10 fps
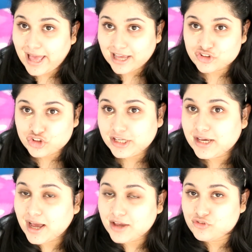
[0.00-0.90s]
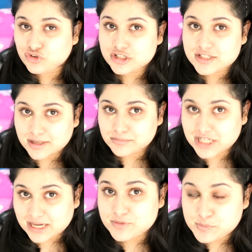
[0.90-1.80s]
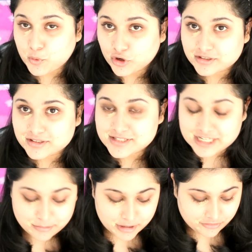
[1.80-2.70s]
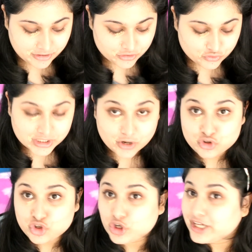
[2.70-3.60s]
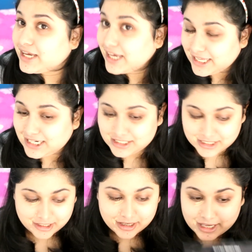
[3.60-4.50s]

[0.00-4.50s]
Actually, I would sometimes spot conceal my face without doing anything